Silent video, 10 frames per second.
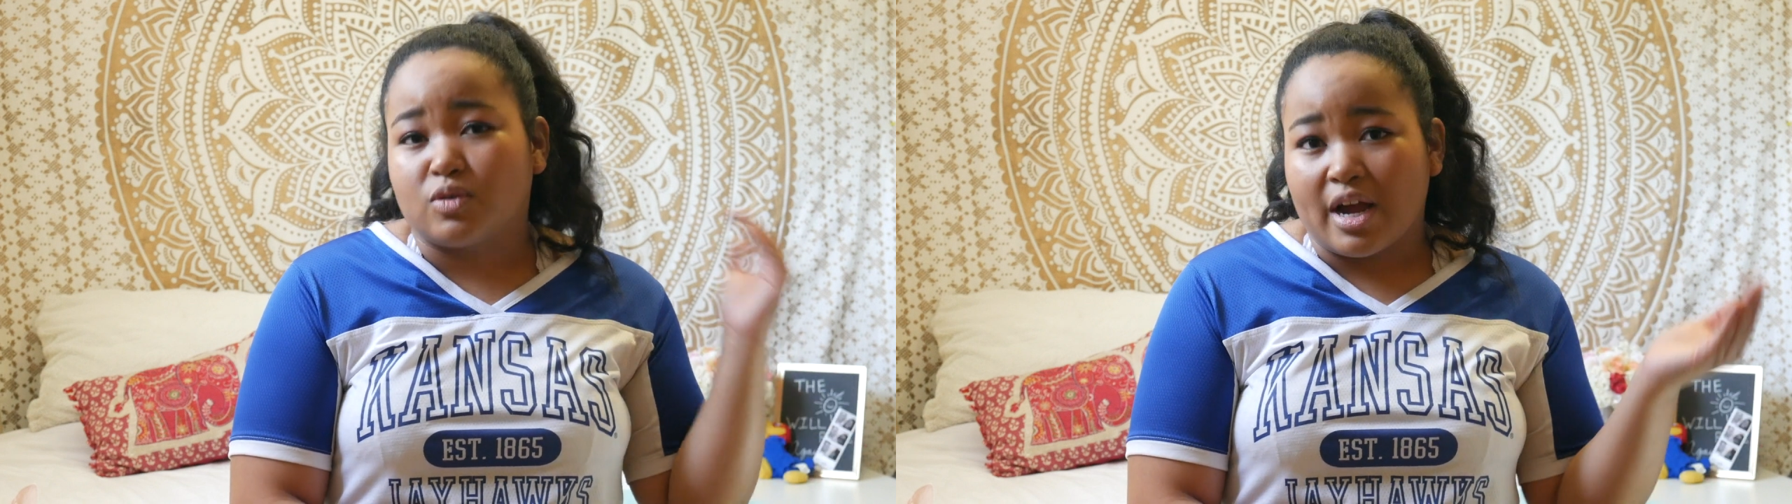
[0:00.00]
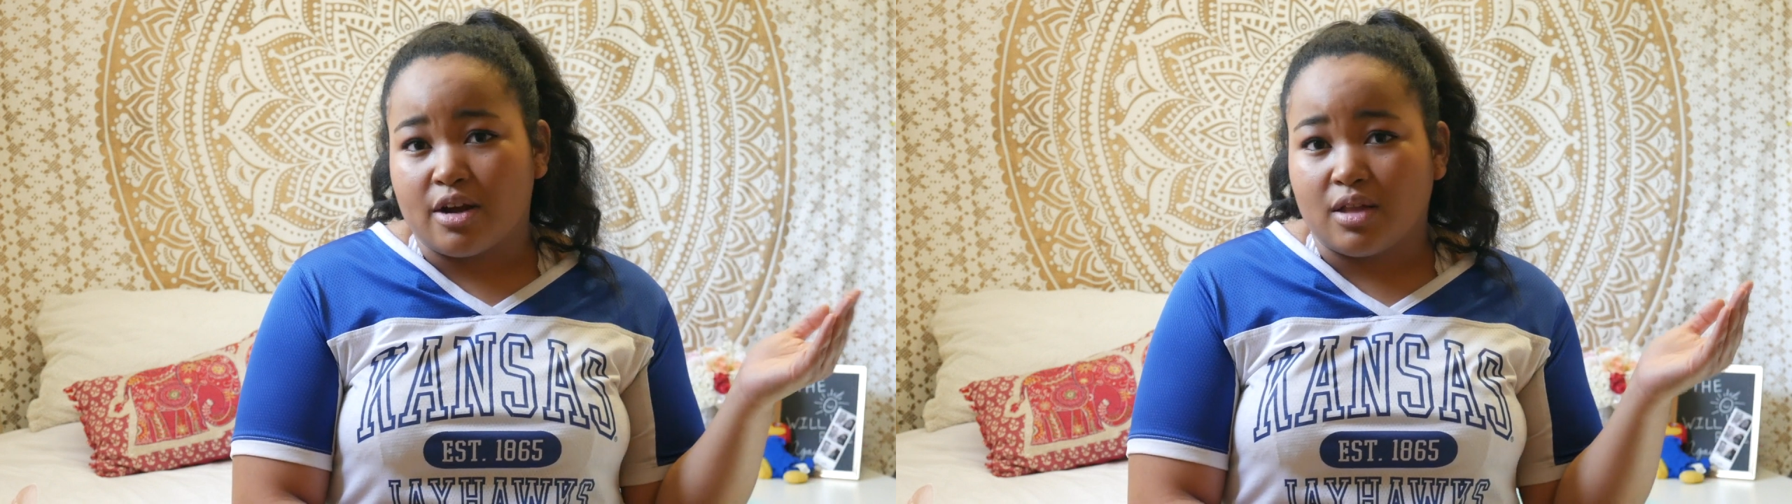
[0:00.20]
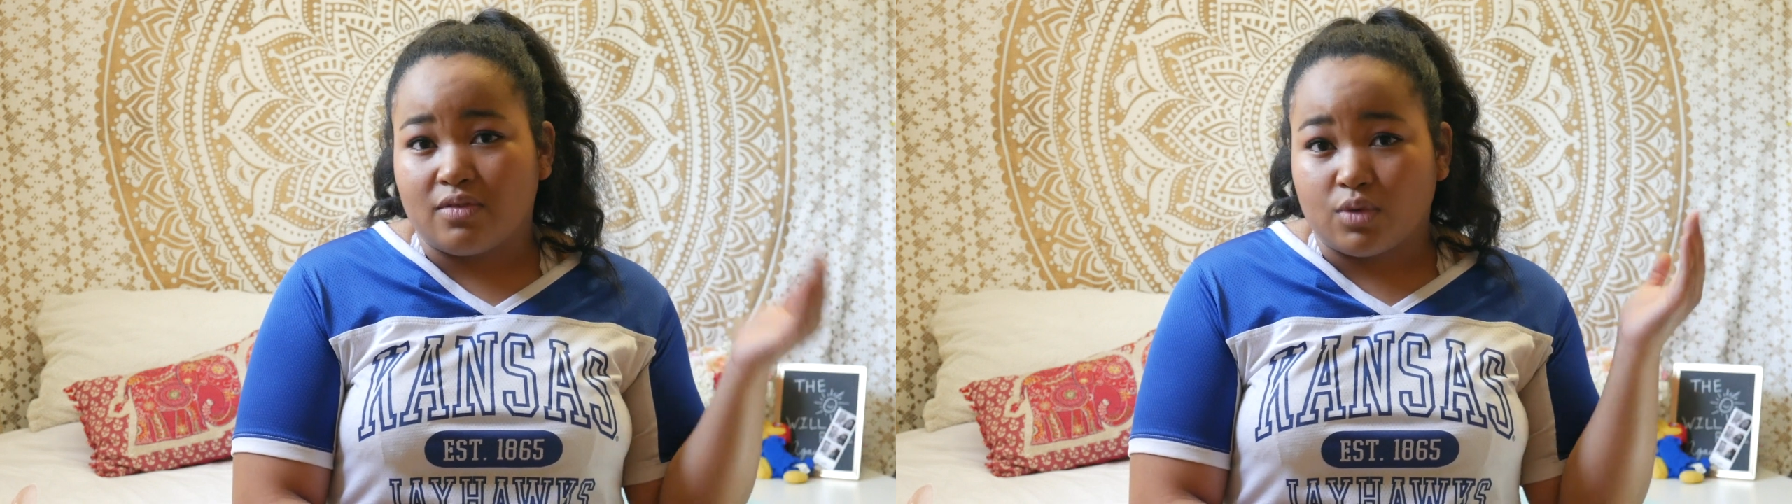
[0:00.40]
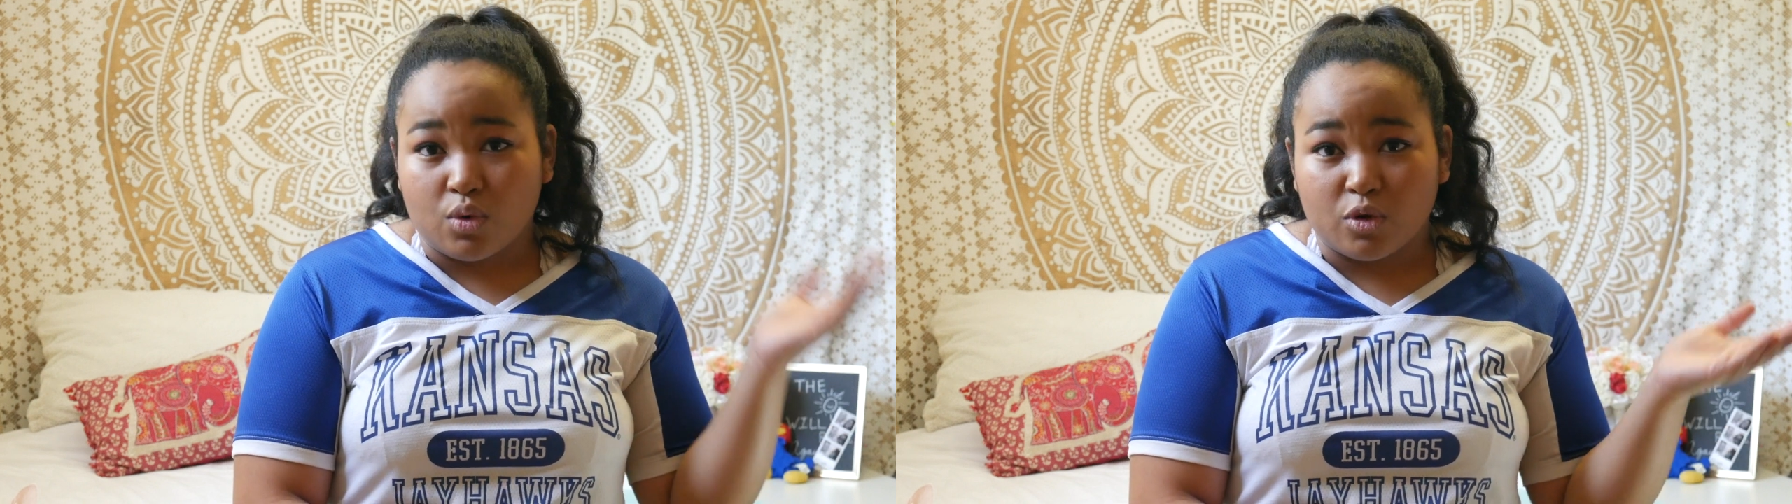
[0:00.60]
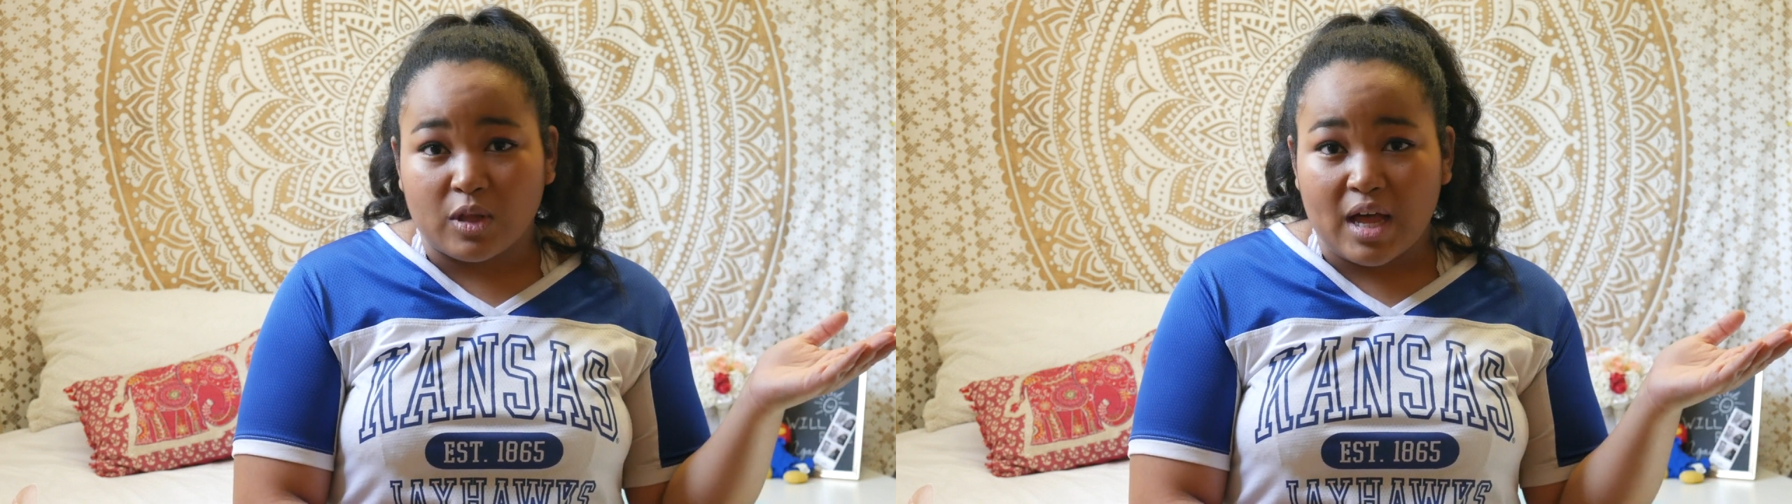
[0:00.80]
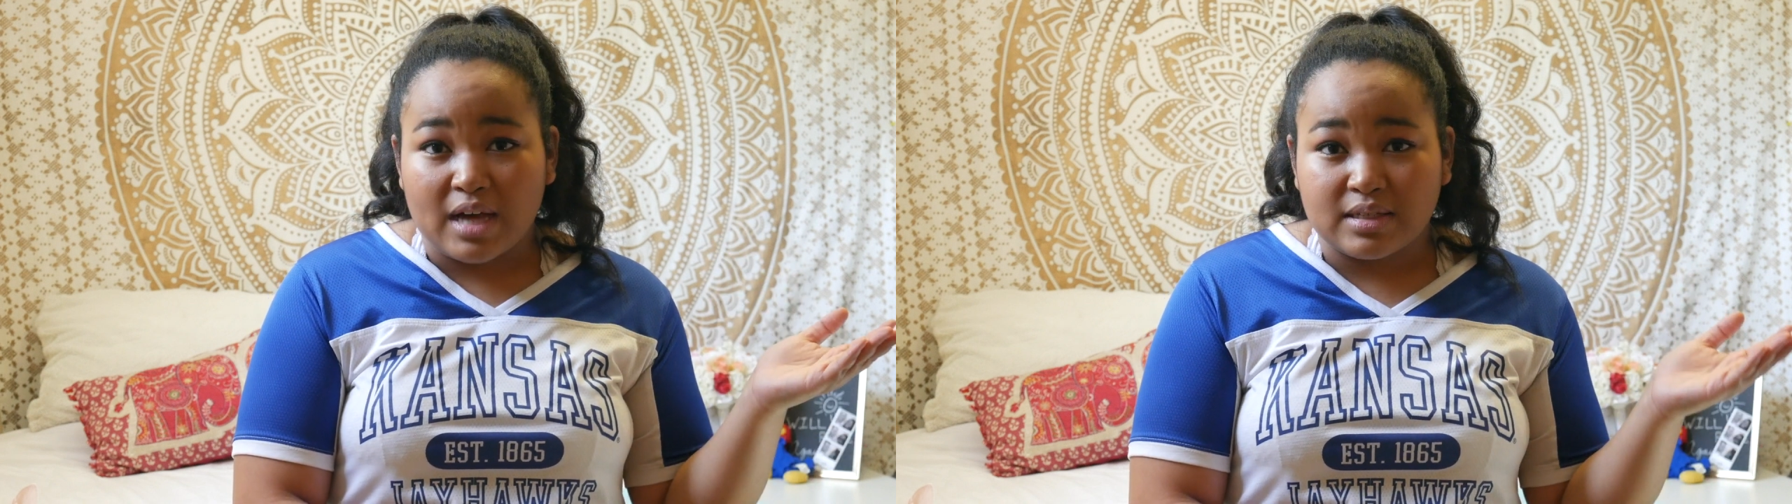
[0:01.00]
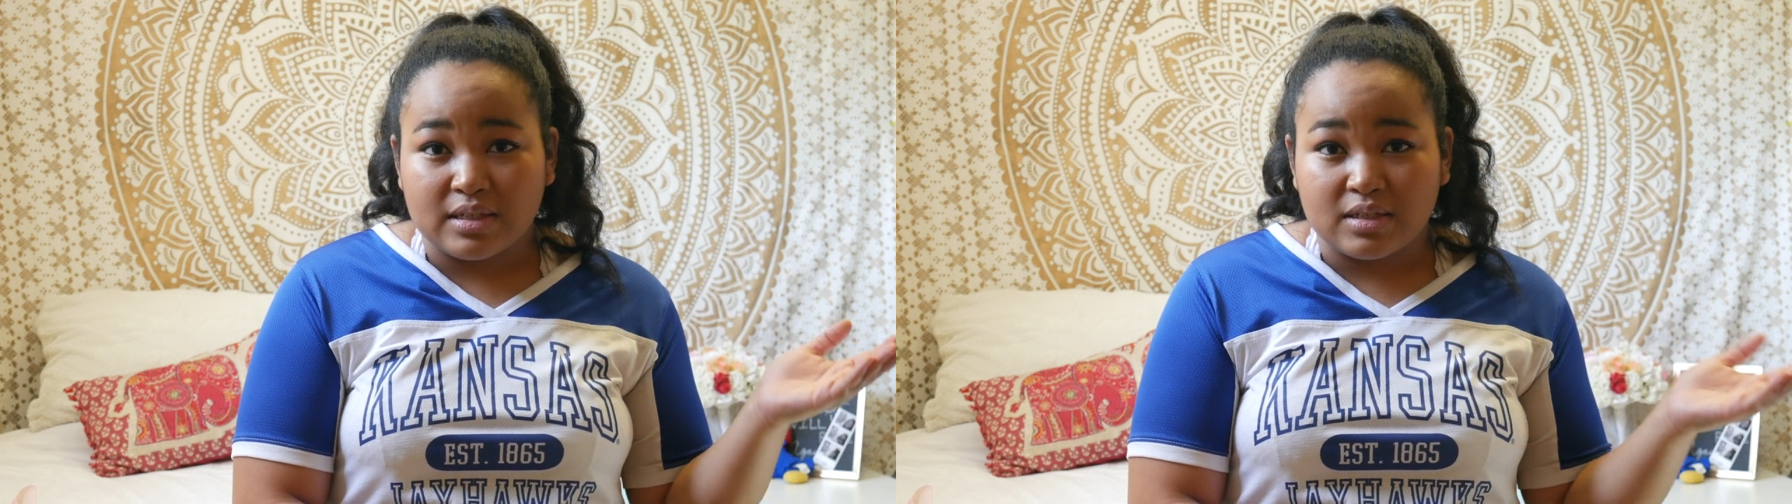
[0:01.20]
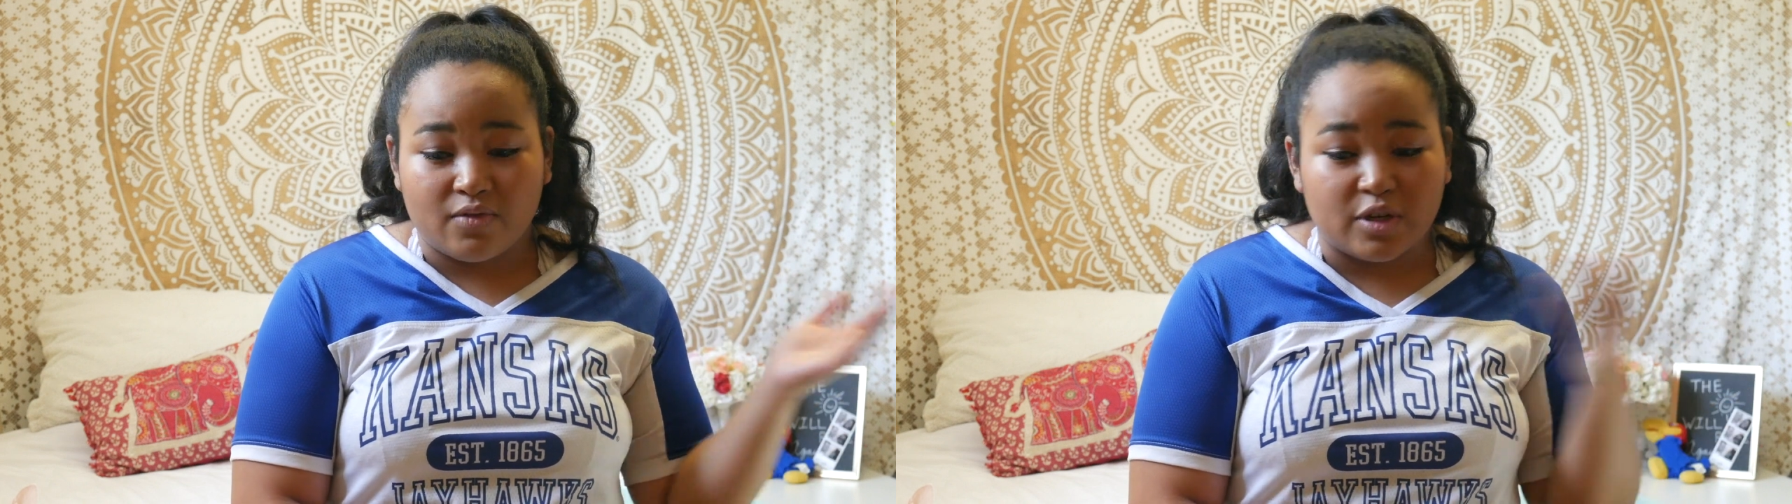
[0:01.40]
higher level core classes,